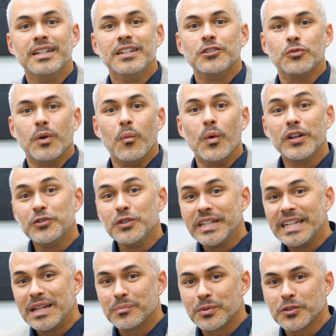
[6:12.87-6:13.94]
So I wanted you to
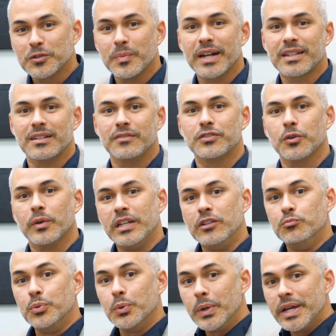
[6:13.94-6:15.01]
gain perspective. So he
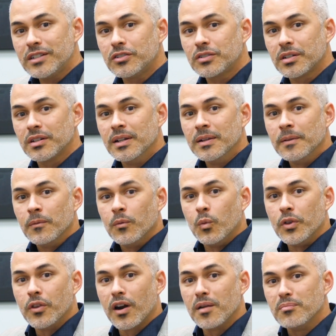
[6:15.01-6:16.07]
bridged
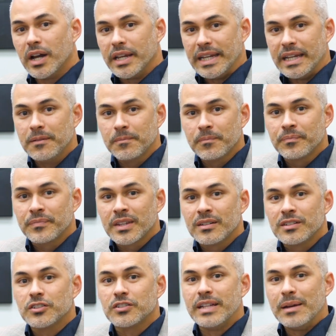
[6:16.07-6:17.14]
with our money,
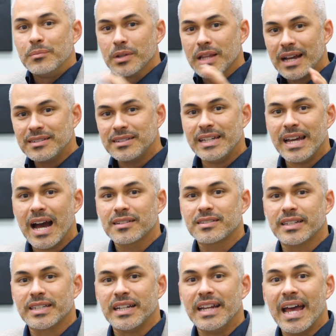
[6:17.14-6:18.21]
stabilized the
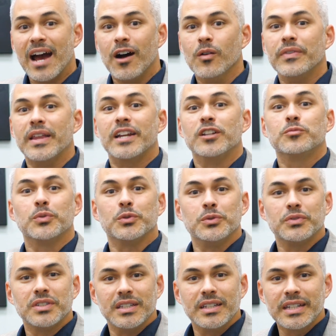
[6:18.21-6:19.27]
asset, and now that is
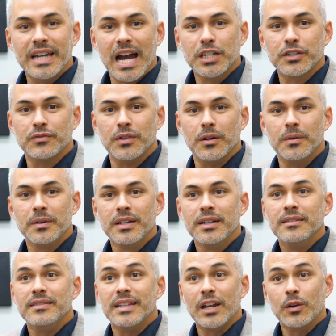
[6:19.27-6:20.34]
producing the cash flow.
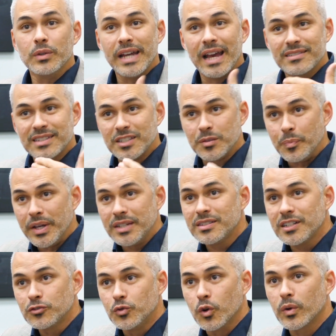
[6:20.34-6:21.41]
Not only has his
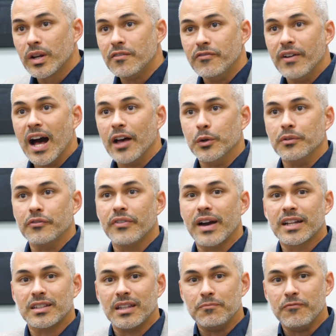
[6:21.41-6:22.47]
business grown in value, in
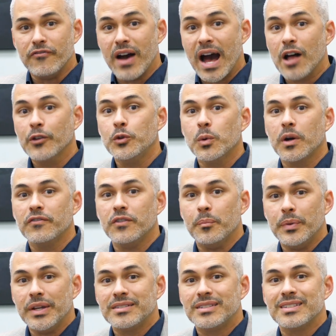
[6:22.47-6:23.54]
fact, the value of the
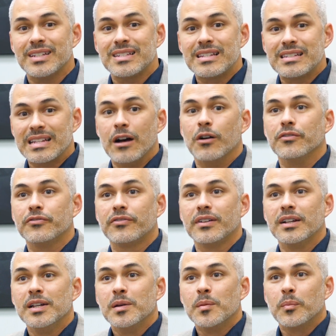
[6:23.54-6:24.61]
business itself
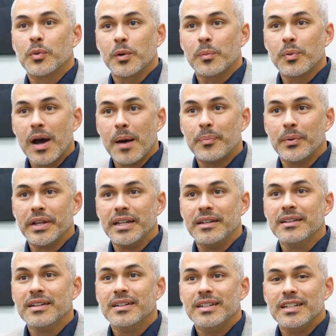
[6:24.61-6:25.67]
per property
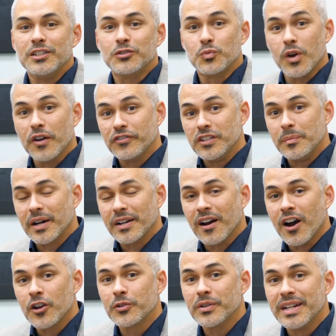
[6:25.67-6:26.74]
is roughly about
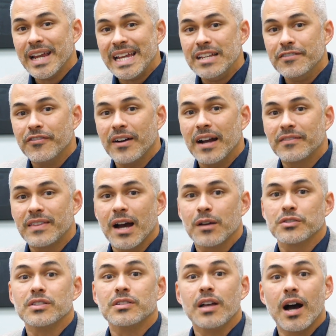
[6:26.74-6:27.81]

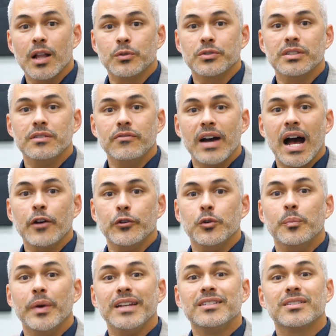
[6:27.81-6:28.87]
$185,000 in value
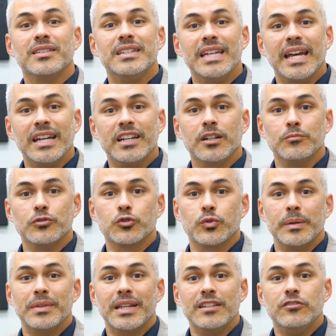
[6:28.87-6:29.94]
based on the income
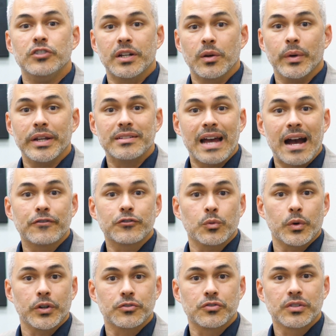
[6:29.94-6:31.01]
stream that it generates
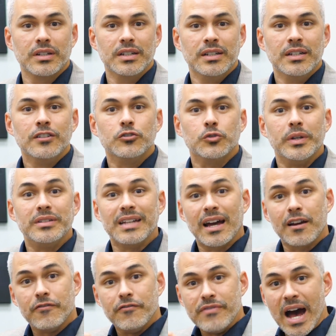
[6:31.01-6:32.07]
afterwards. So he's got
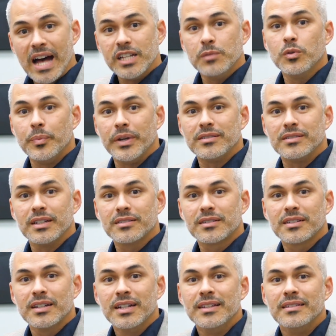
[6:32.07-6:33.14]
a valuable
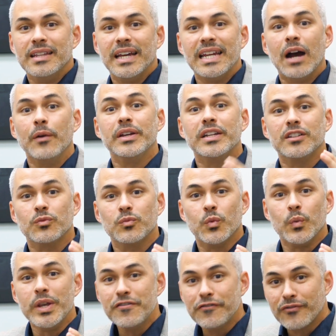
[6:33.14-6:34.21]
business that now he can
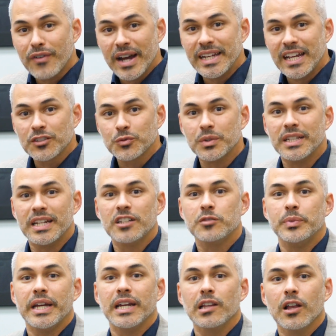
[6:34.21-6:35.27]
refinance with an
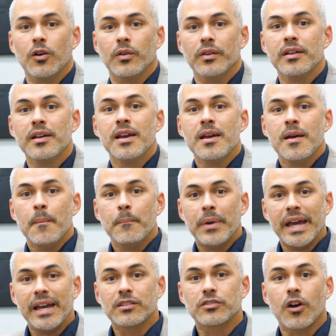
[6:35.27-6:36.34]
SBA loan,
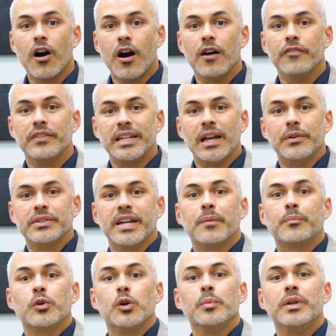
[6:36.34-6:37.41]
pay us off, and now he's
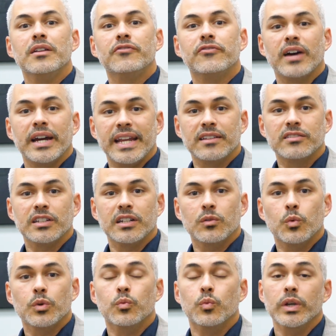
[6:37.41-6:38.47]
got permanent financing
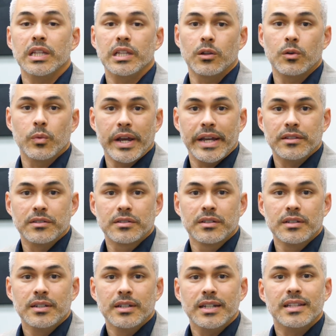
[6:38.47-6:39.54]
with really low rates.
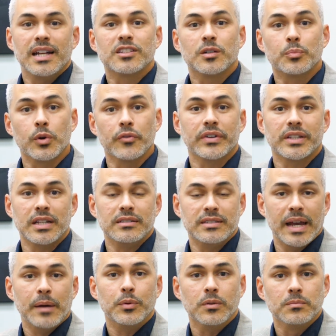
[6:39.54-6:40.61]
And that's a perfect
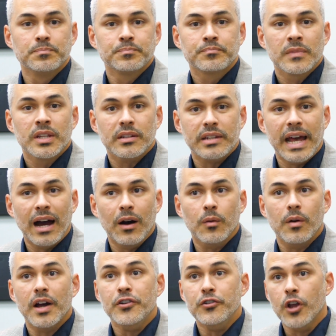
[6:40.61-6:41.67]
example. Now,
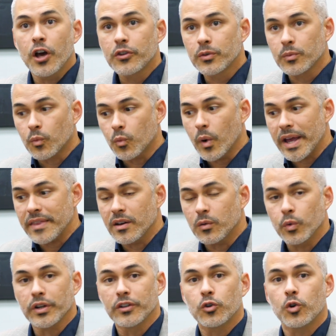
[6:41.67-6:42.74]
another way that
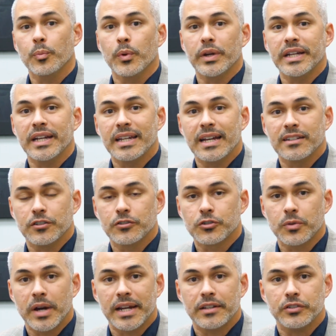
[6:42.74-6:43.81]
we're incorporating an exit
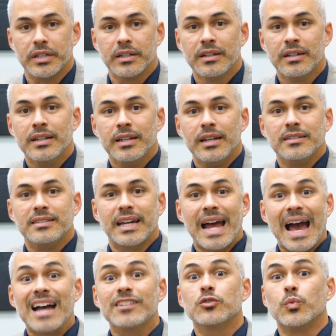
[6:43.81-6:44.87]
strategy is that
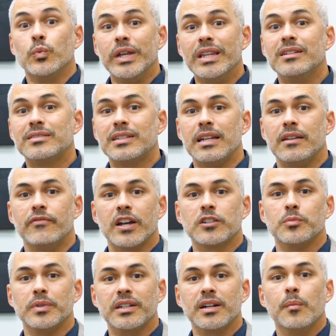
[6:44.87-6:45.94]
as a real estate
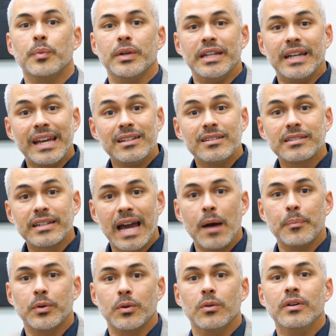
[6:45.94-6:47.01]
investment company, his
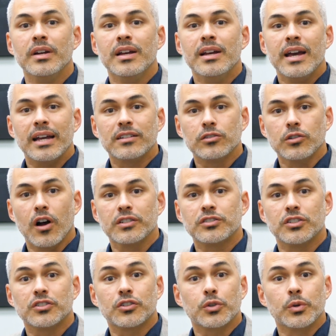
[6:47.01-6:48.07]
capital has launched
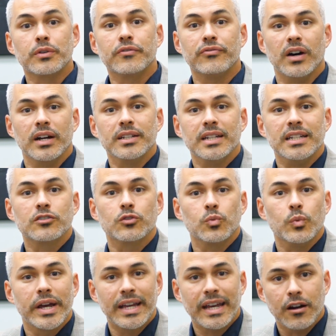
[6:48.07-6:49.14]
his third fund, and it's a
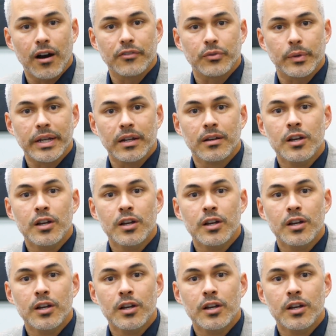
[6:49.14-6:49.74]
Reg A offering,